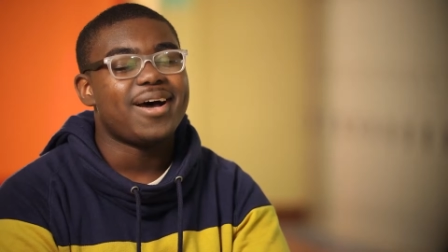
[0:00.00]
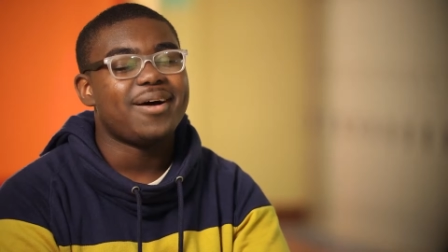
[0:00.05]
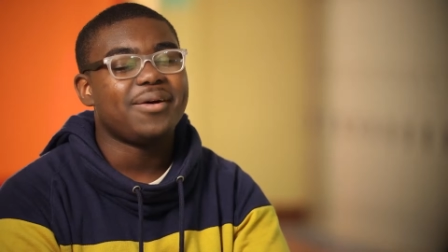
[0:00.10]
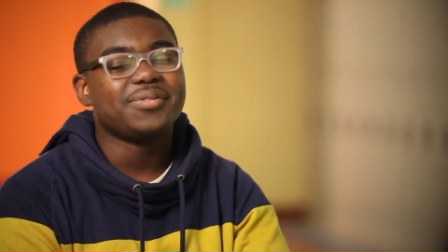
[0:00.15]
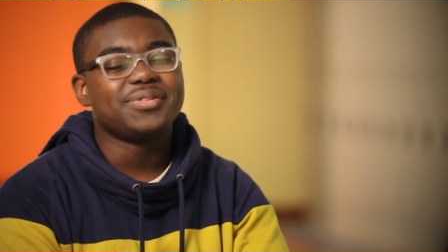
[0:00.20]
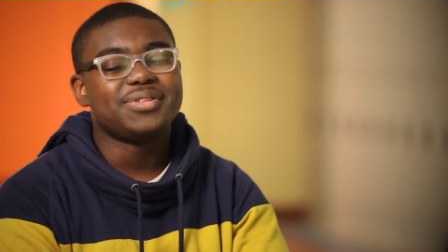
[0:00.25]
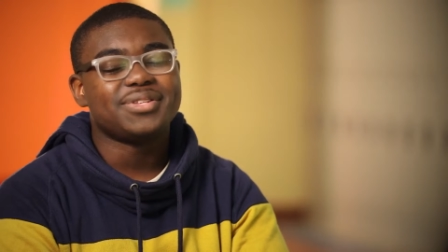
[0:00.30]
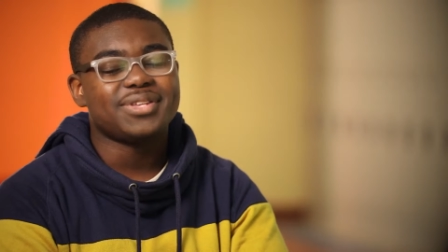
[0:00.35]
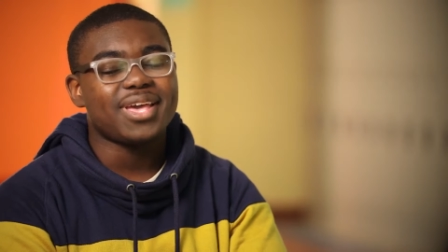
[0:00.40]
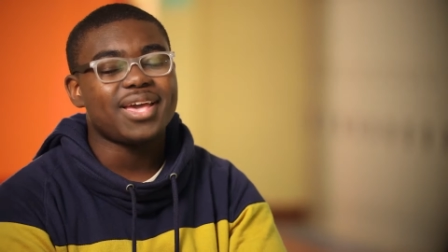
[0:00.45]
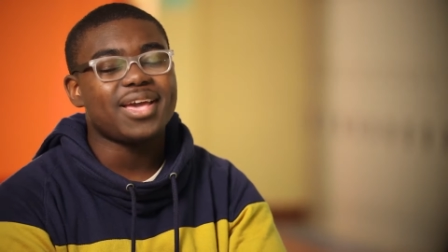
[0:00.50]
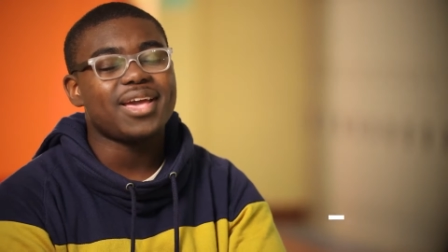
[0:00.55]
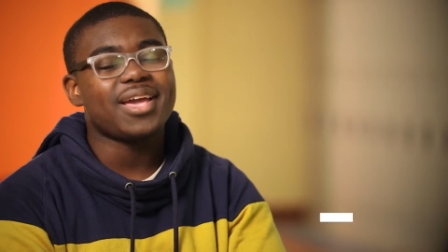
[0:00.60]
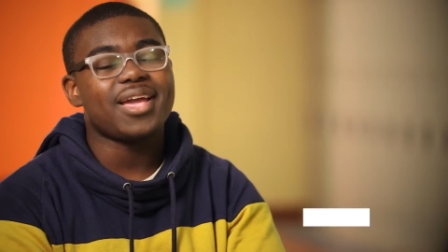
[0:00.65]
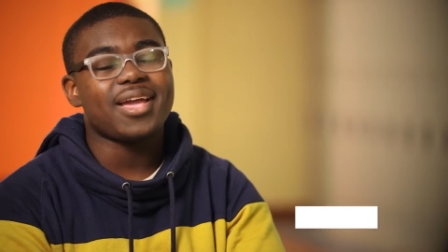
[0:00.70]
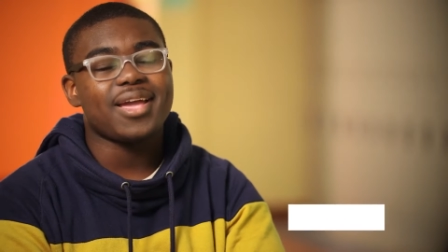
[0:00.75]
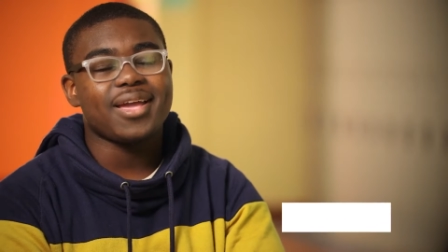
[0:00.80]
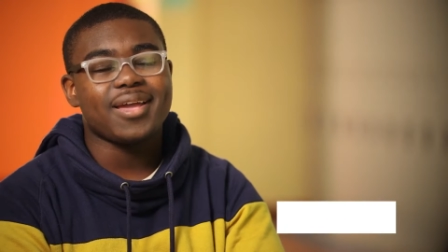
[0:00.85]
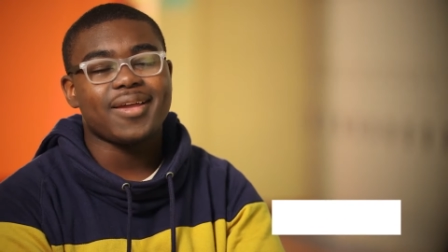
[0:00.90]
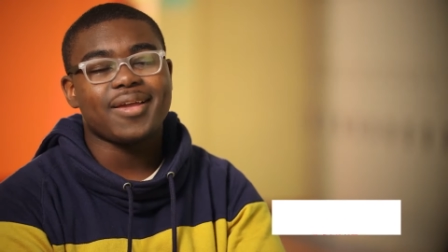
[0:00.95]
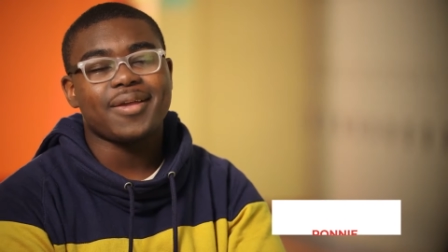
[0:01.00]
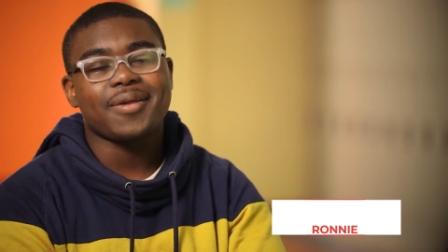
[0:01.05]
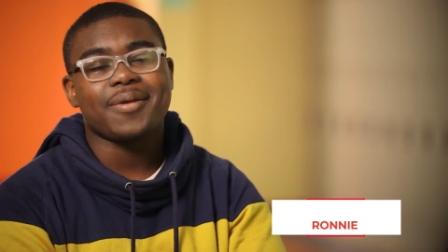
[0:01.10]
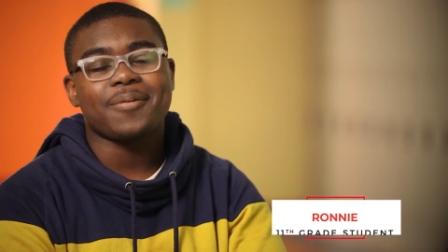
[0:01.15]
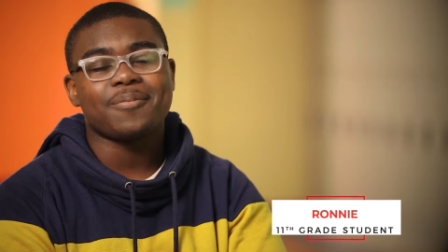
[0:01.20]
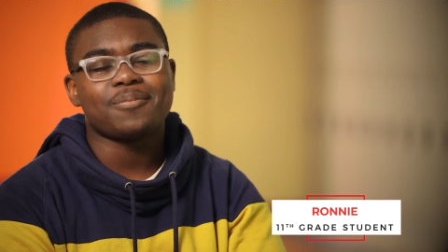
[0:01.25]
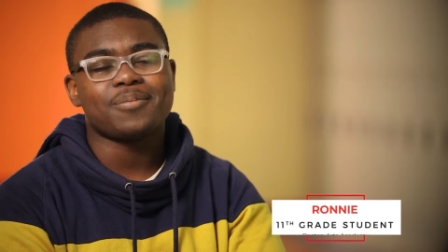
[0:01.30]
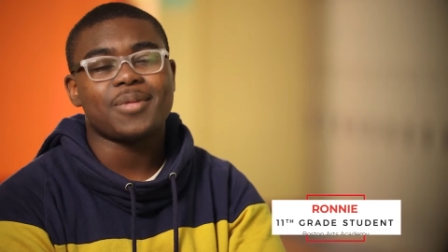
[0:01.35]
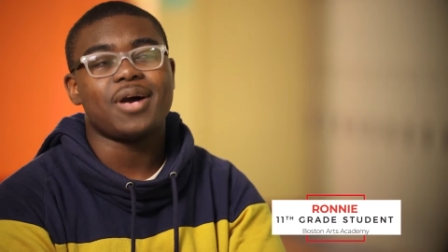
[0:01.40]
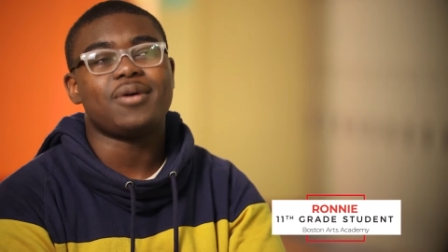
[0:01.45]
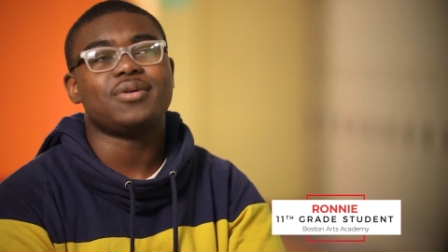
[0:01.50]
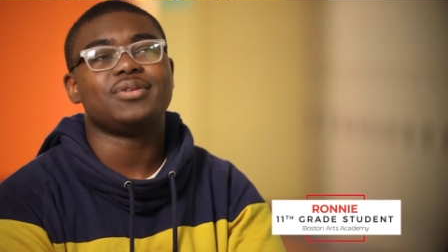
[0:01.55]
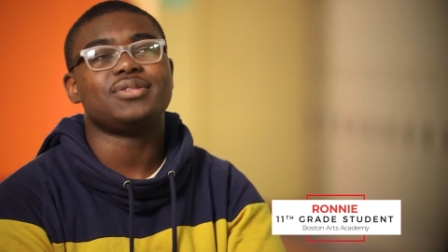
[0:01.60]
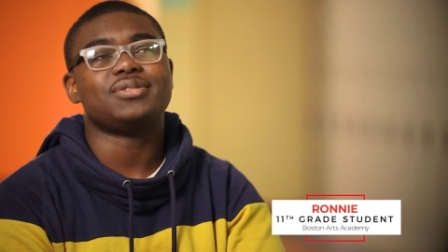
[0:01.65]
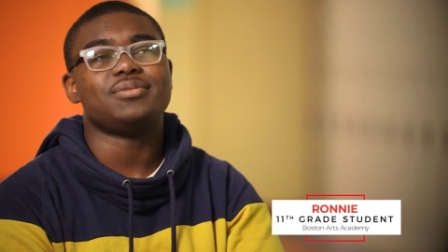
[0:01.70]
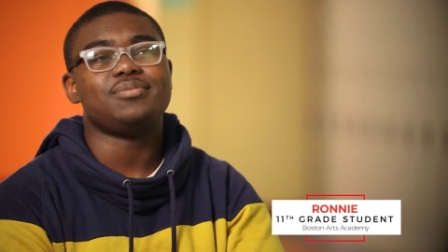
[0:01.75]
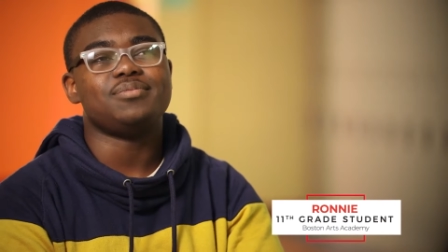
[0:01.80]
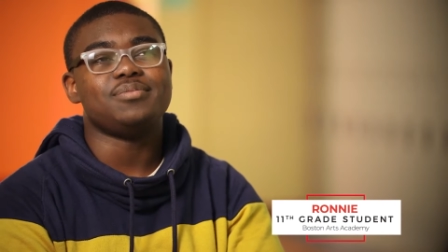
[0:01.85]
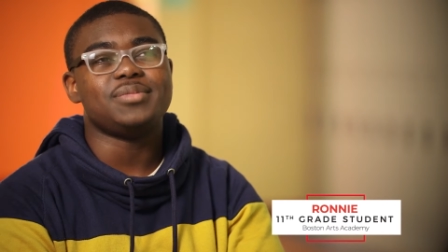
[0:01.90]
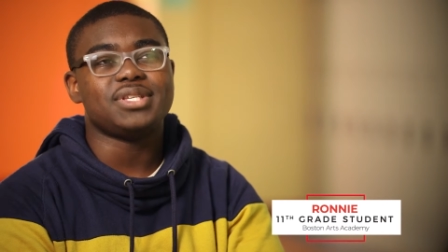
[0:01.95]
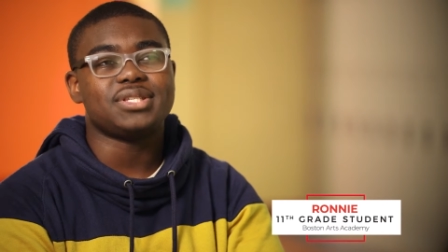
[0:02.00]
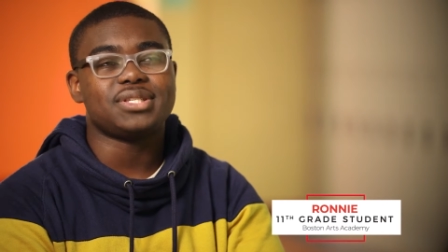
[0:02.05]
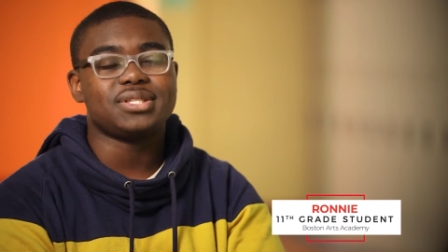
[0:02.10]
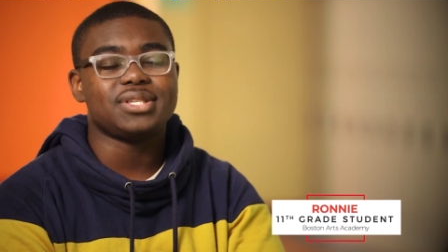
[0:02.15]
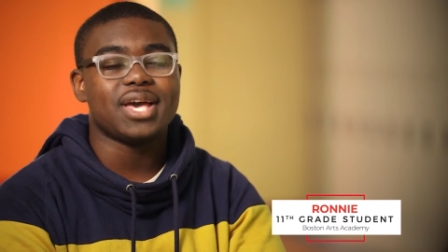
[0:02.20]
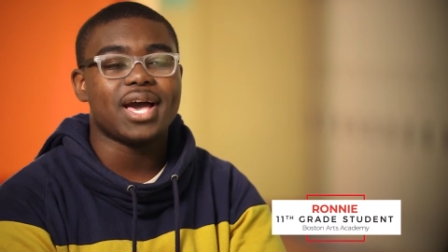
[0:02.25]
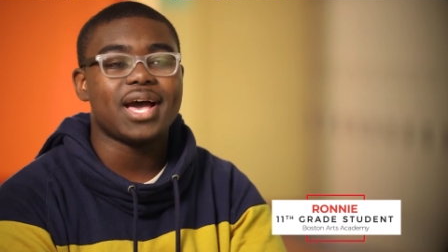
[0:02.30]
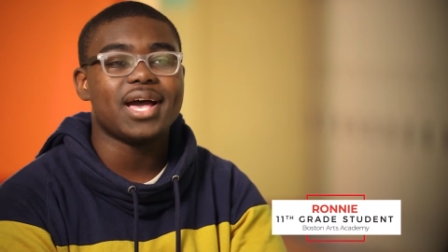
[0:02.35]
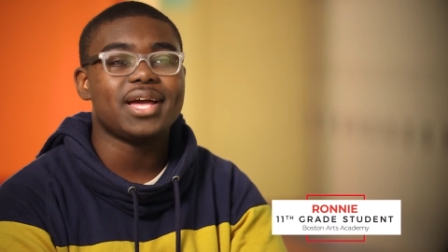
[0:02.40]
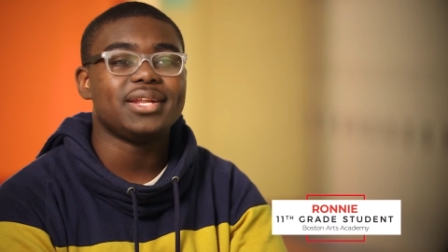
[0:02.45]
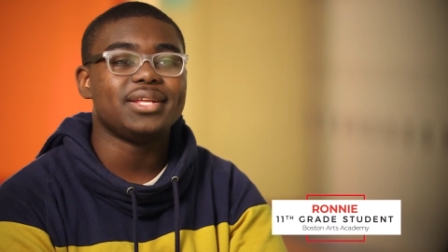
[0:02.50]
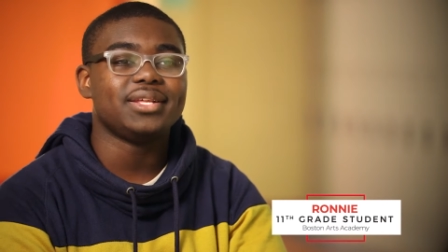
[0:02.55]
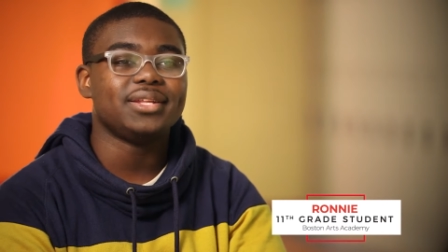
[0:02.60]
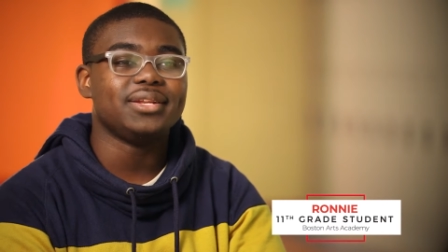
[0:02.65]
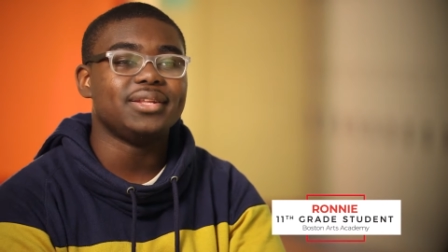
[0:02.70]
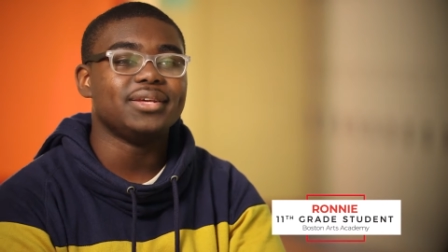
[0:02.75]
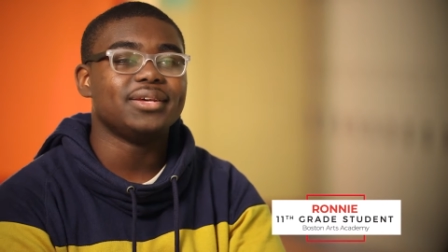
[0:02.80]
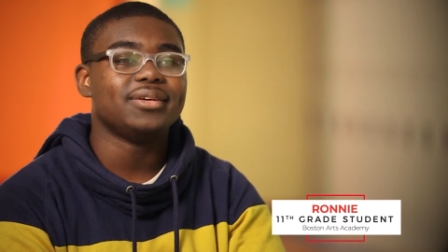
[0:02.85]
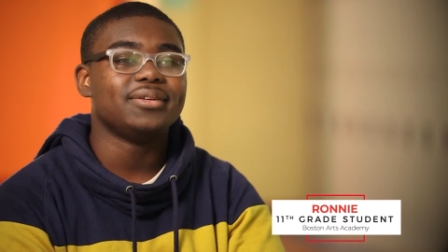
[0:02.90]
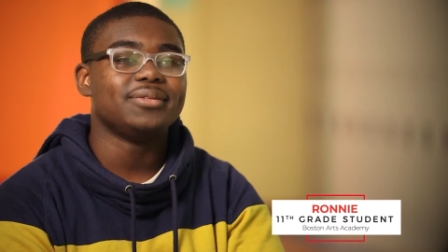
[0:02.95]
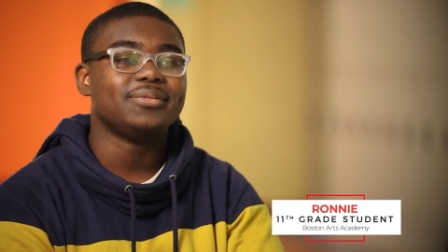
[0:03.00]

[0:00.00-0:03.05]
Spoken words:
I would say I was a misguided,